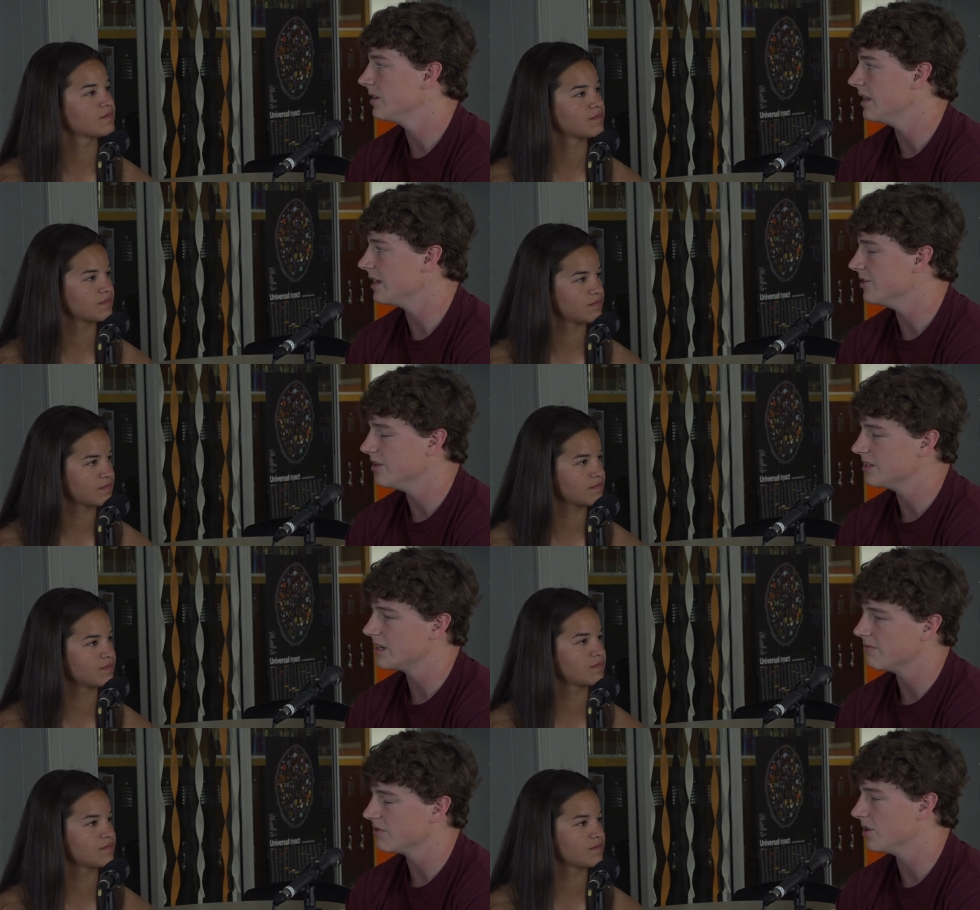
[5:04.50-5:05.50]
Speaker 1: they can do the
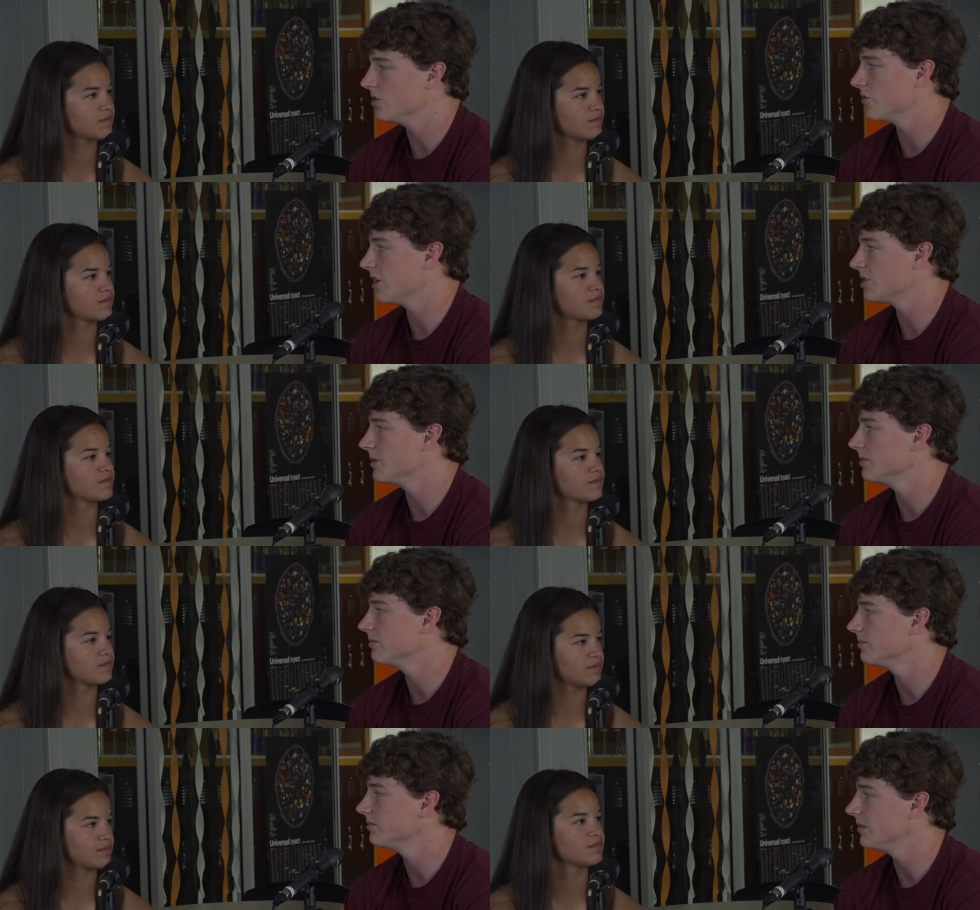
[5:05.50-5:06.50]
same for those freshmen.
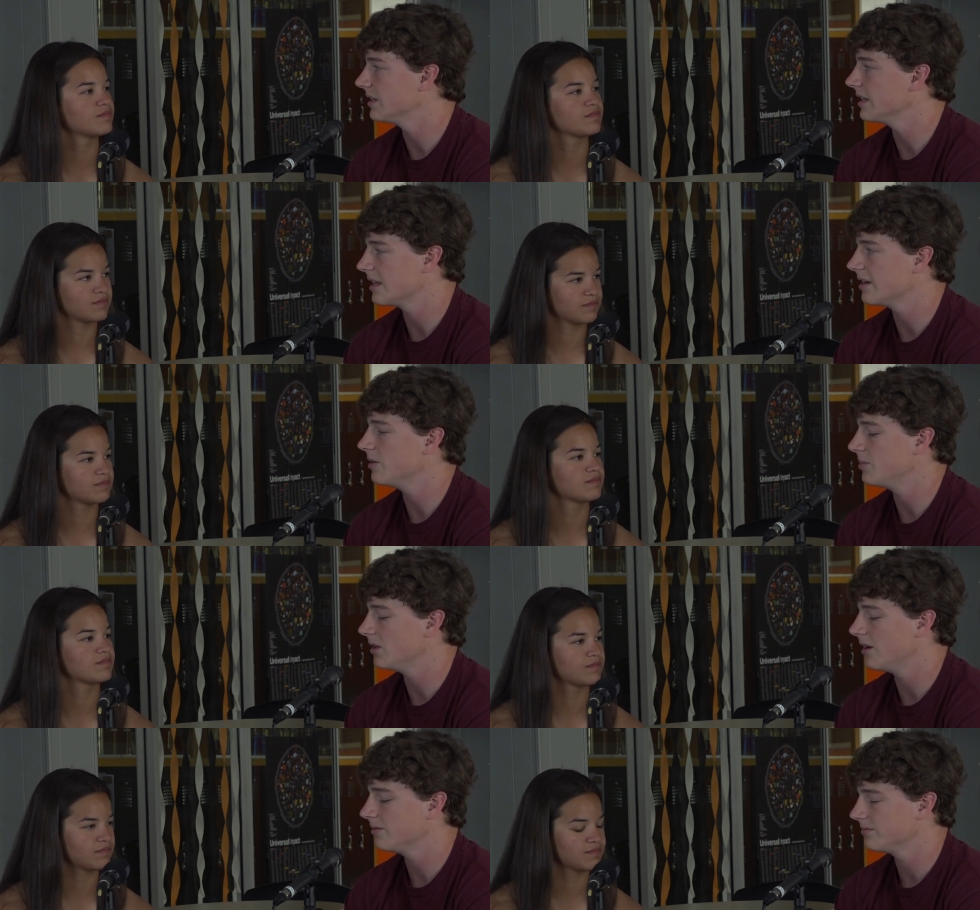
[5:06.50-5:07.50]
I think that'd help a
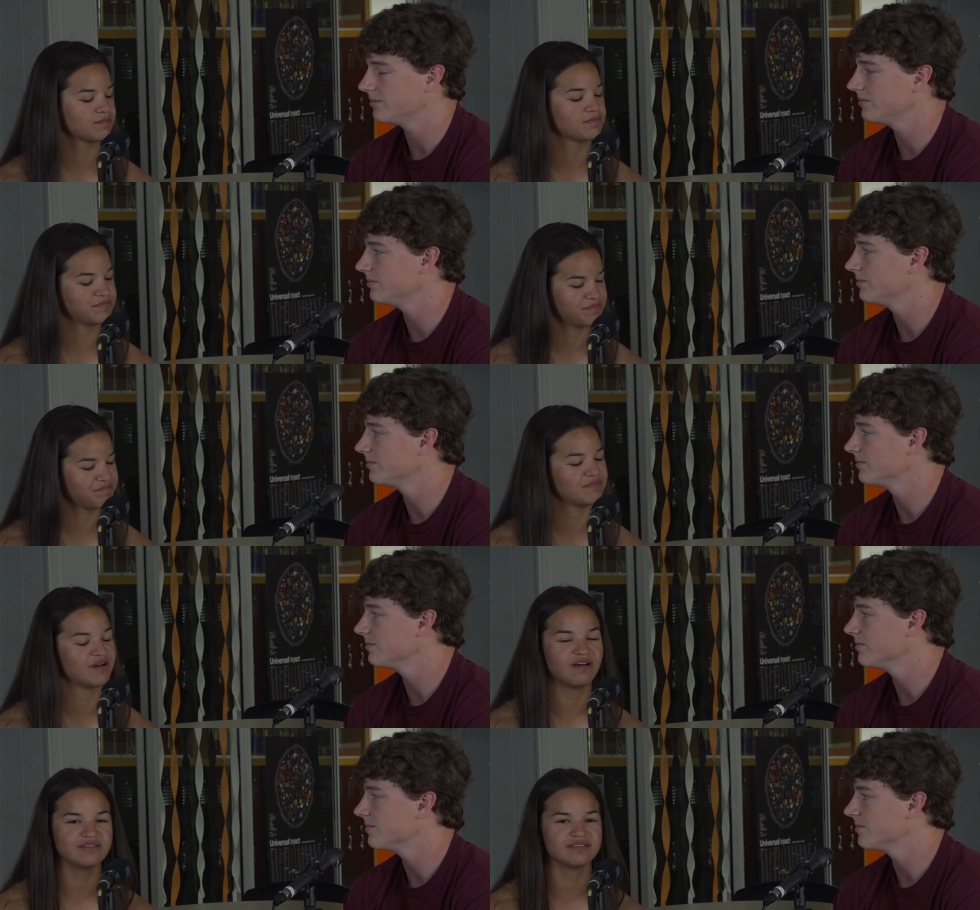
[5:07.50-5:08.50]
lot.
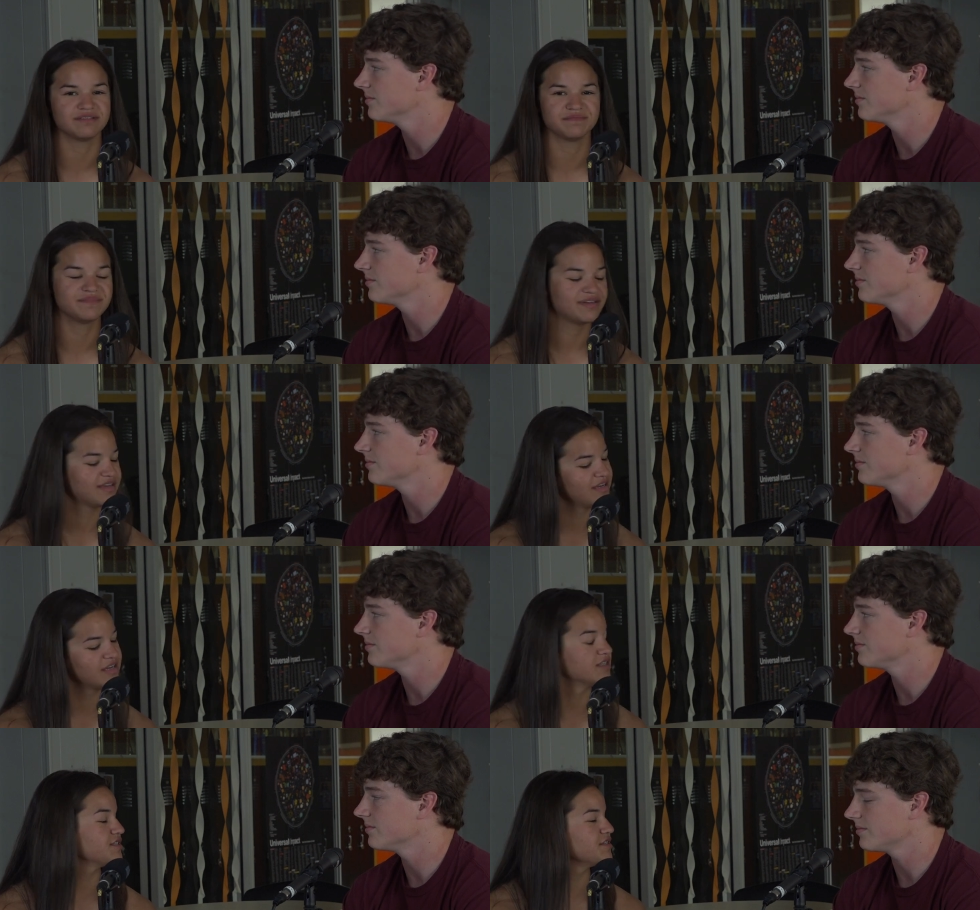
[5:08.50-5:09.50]
Speaker 2: Awesome.
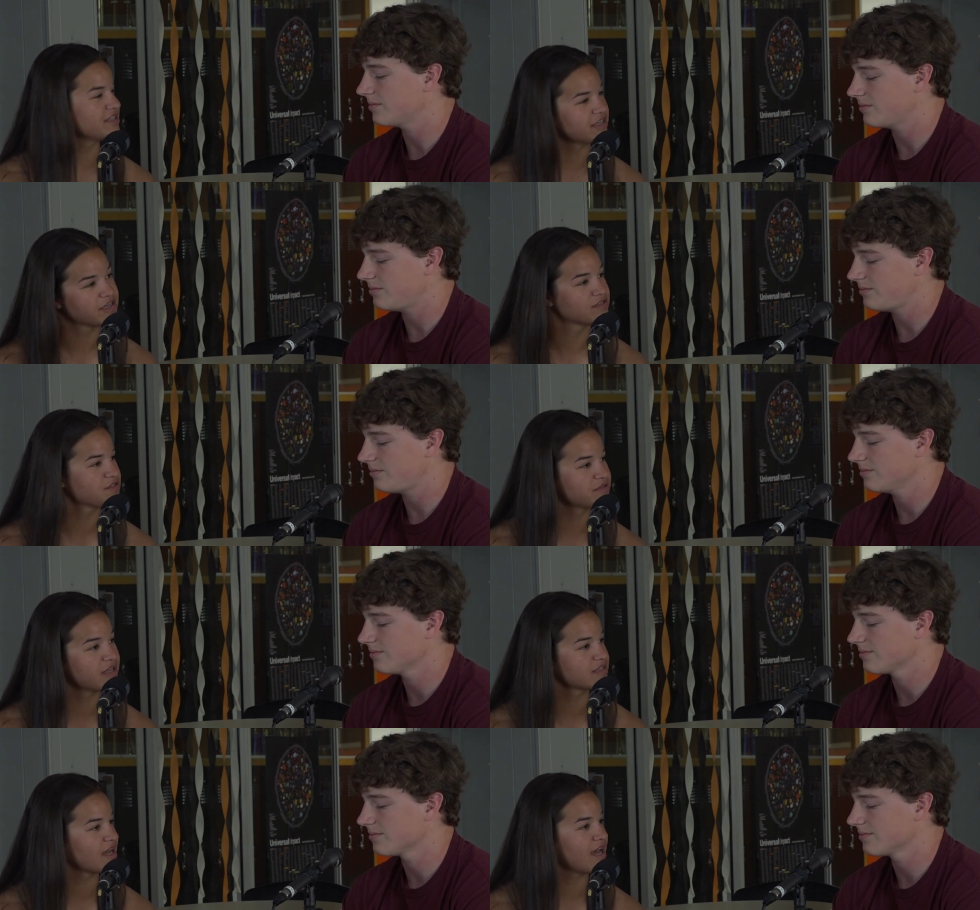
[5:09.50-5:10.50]
Is there anything else you would
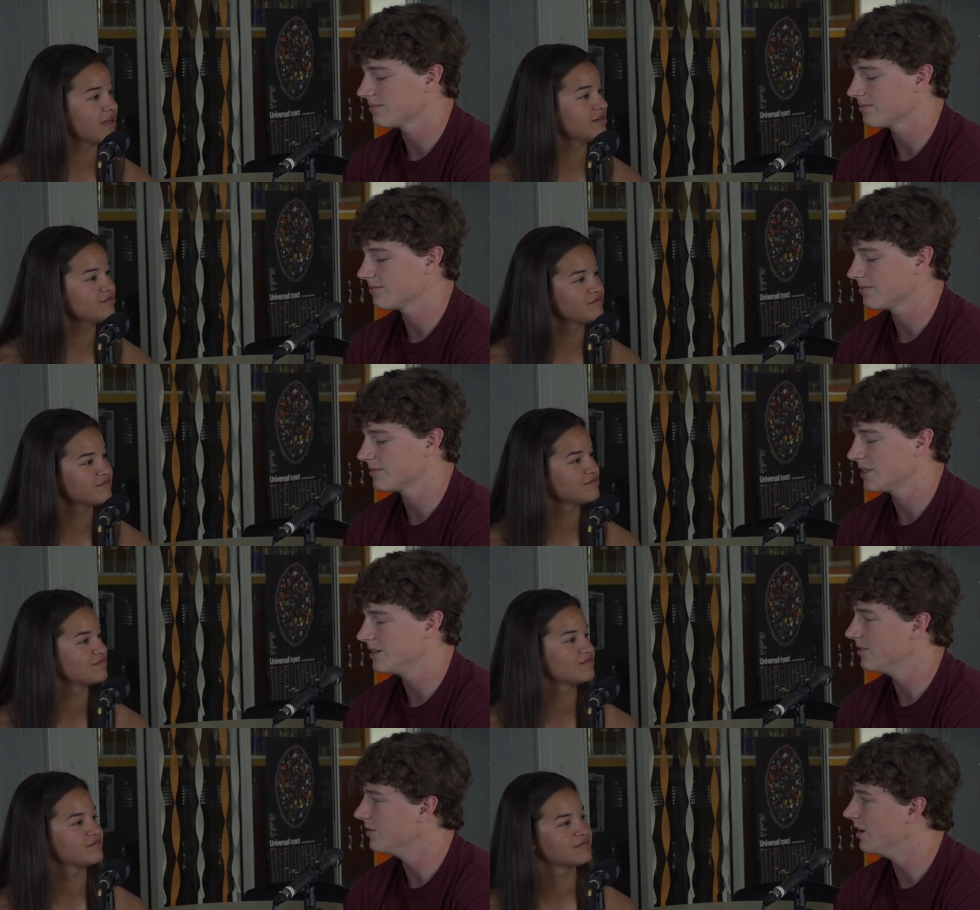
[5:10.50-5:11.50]
like to add?
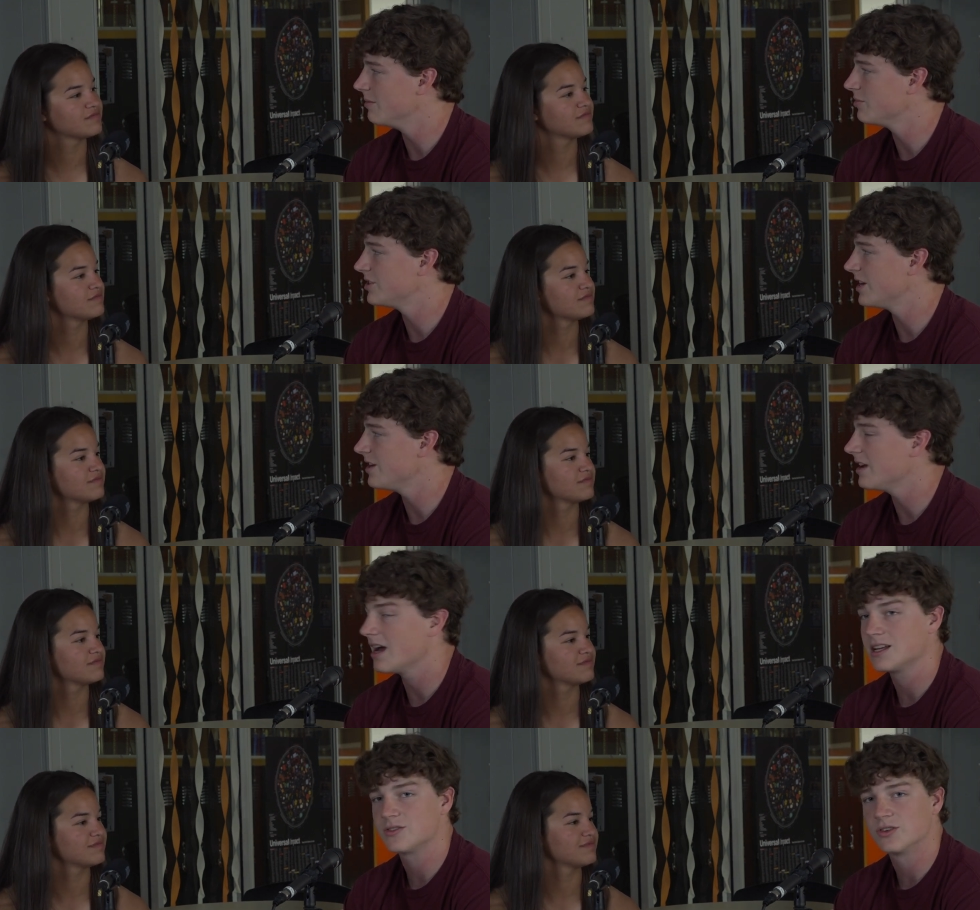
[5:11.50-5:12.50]
Speaker 1: Well, I appreciate you
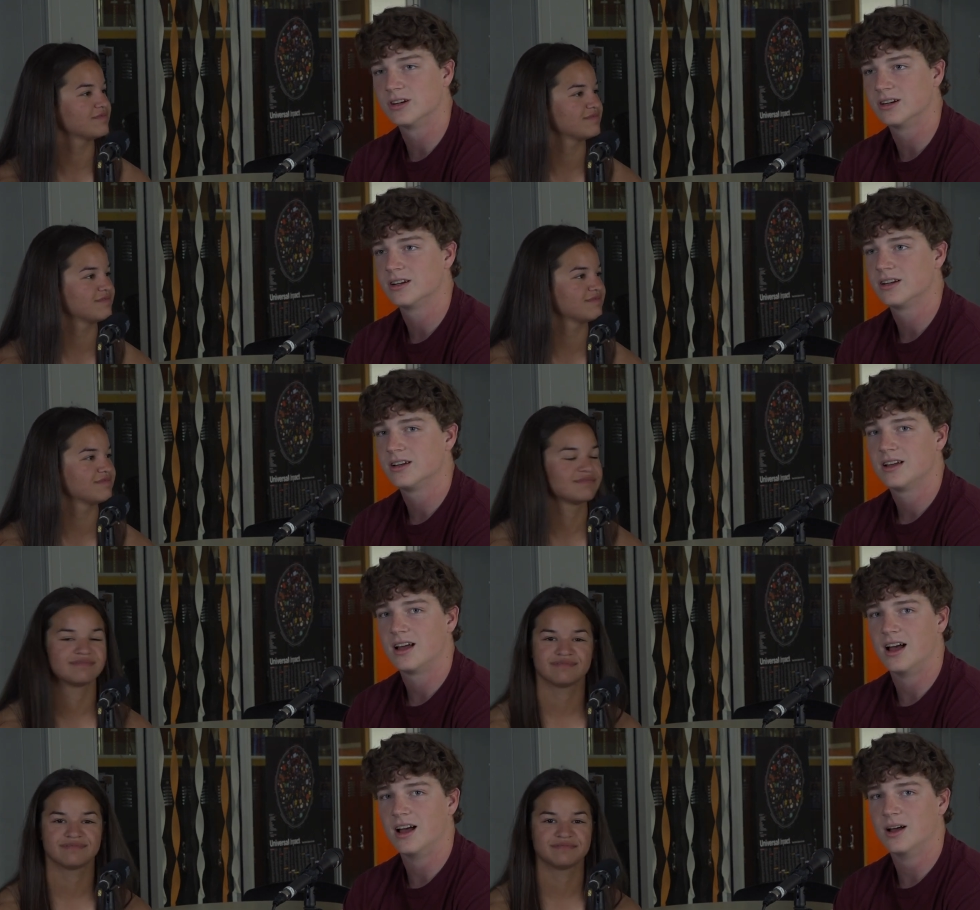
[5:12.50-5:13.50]
guys for
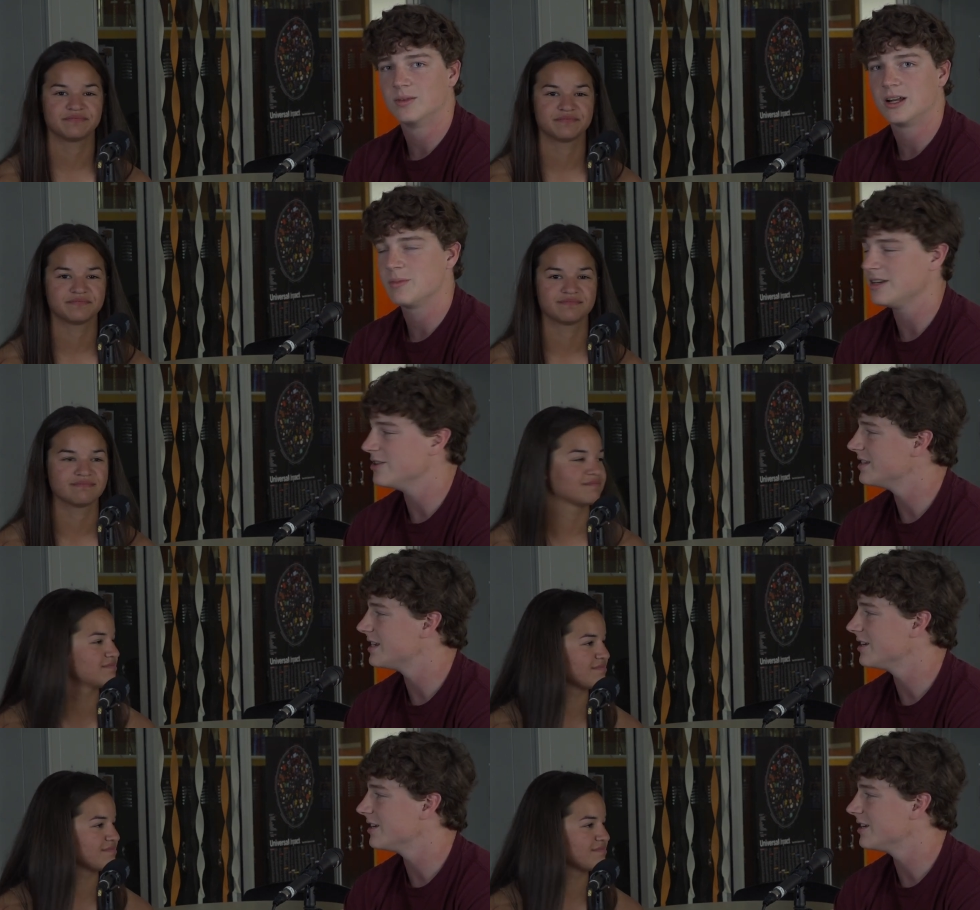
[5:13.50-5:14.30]
um, letting me do this